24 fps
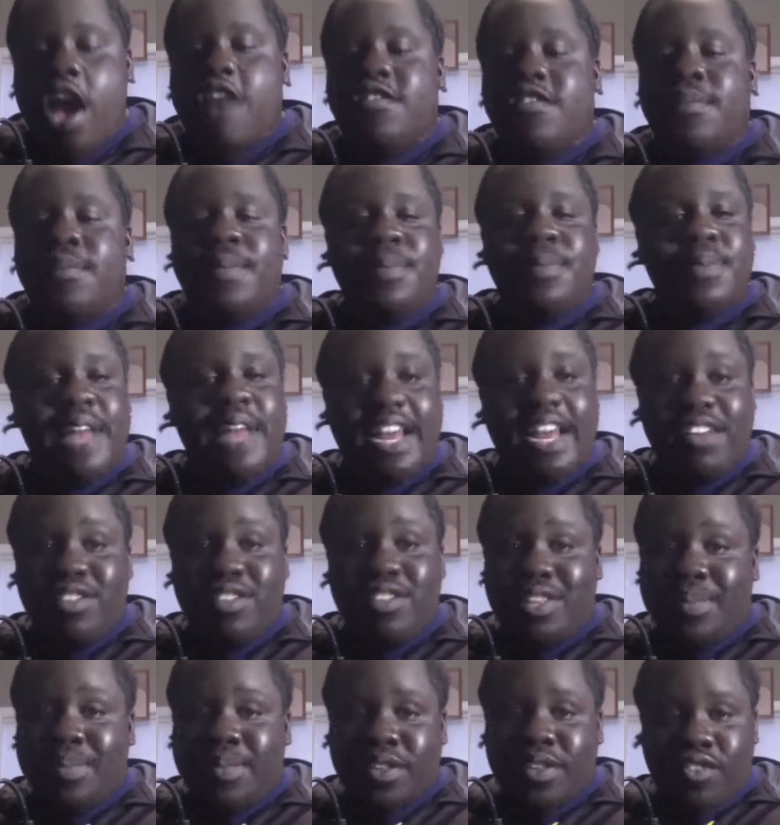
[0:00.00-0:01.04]
for people that are
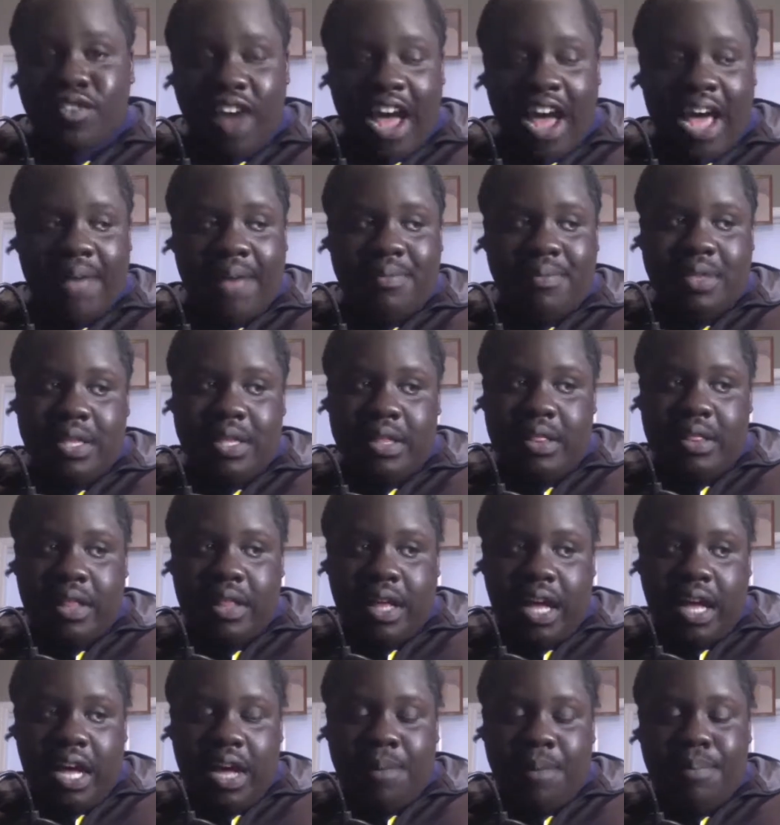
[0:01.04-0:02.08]
subscribed to the
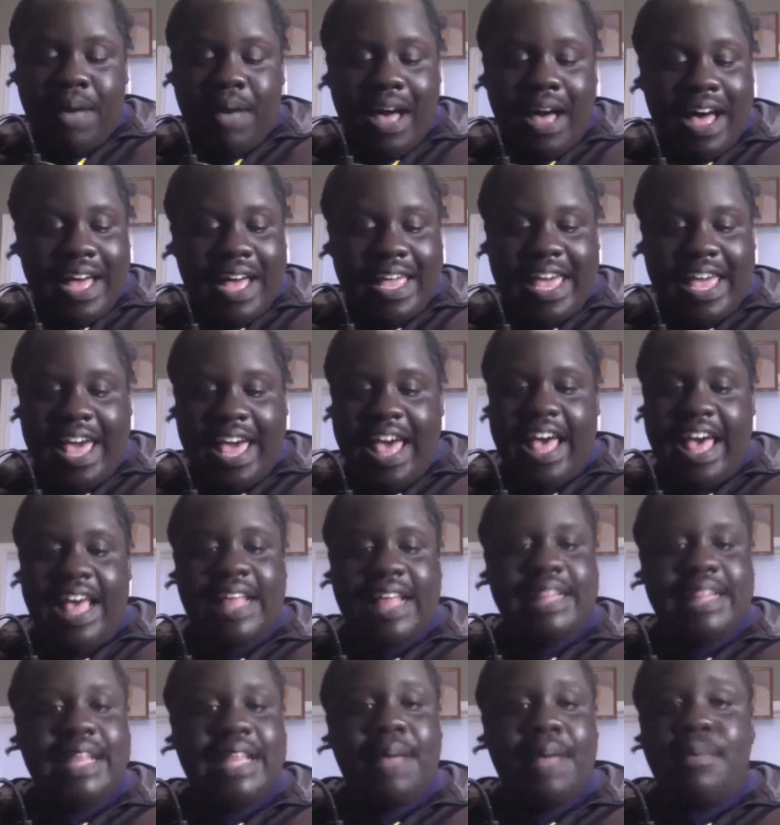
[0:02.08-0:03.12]

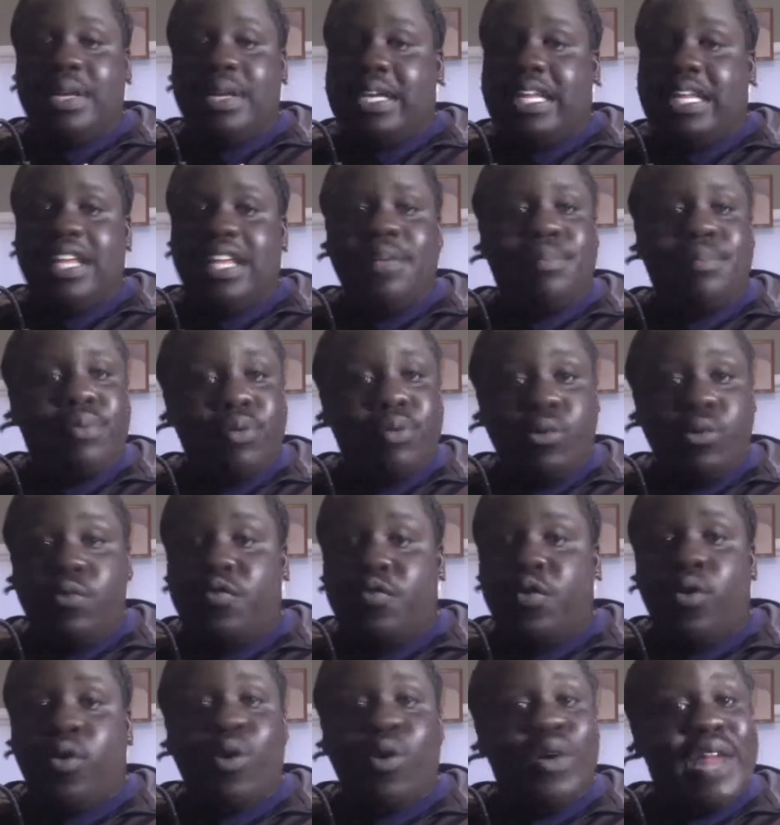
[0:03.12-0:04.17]
podcast. I'm gonna need proof
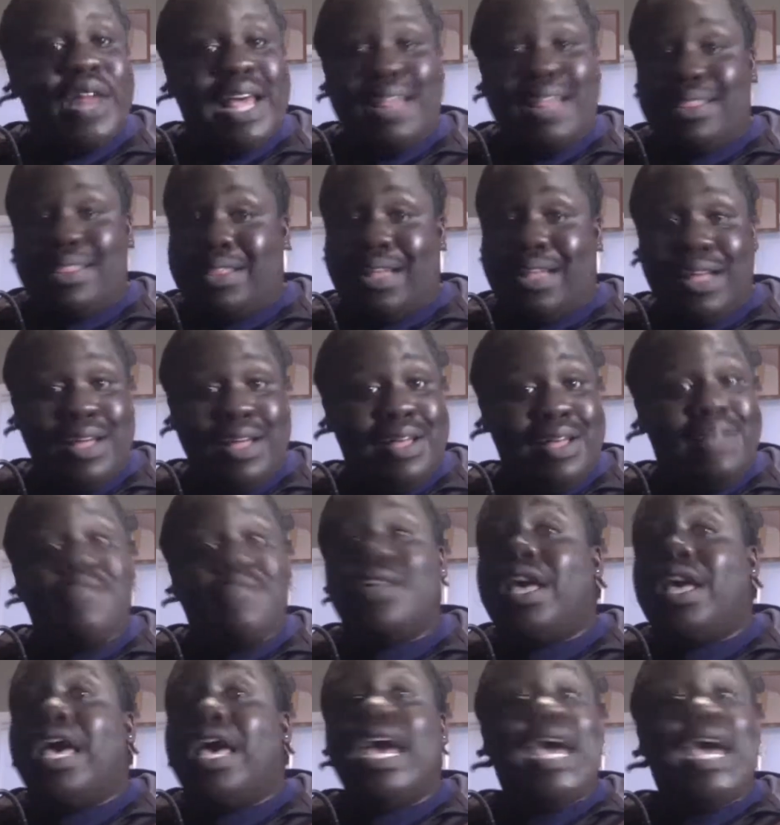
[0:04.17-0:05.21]
and all that stuff,
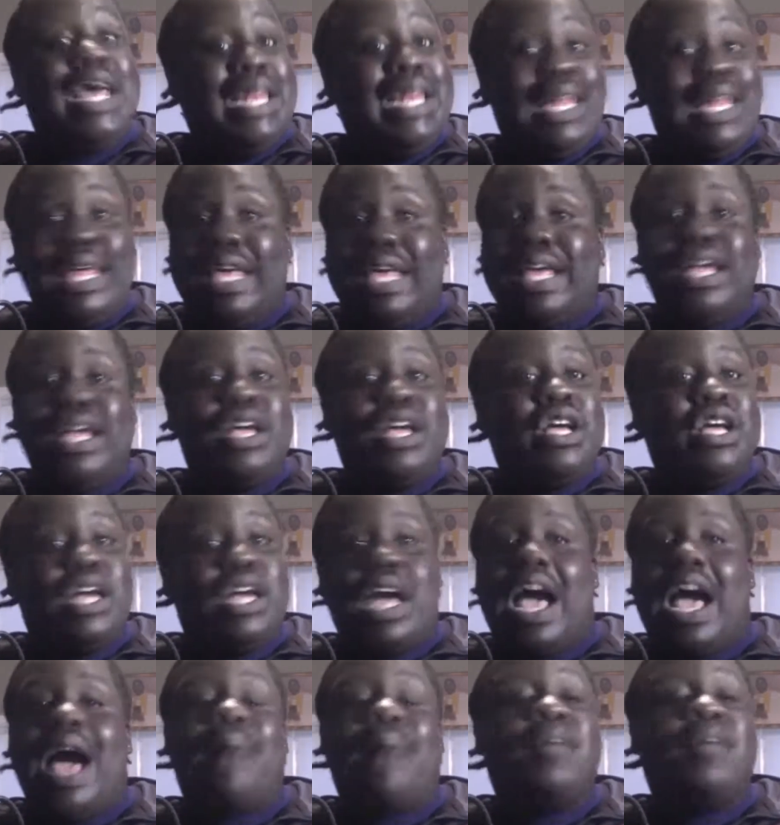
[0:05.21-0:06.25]
and then
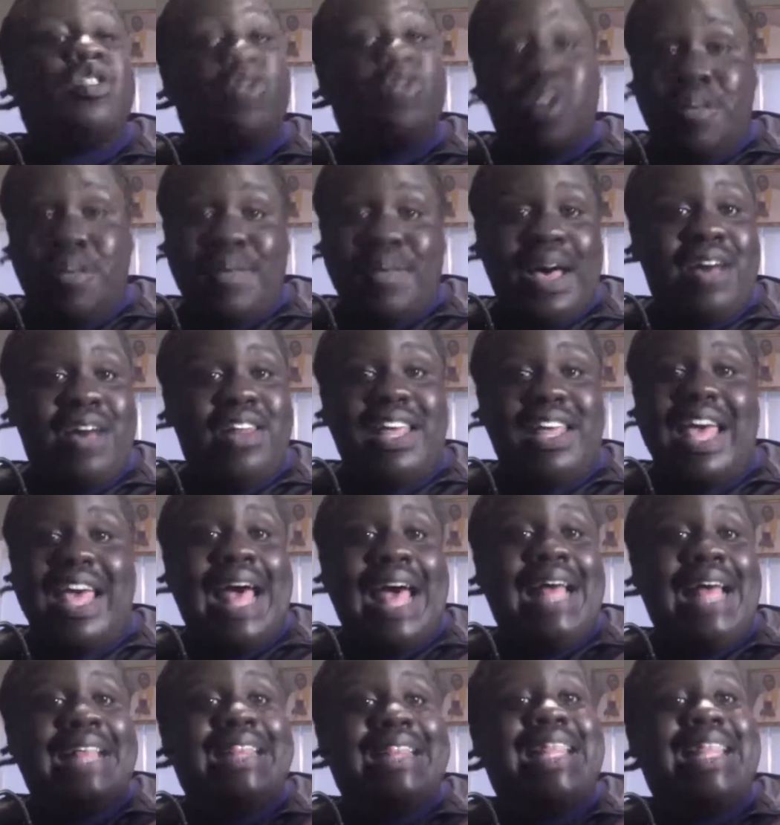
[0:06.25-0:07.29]
I'm gonna talk about it as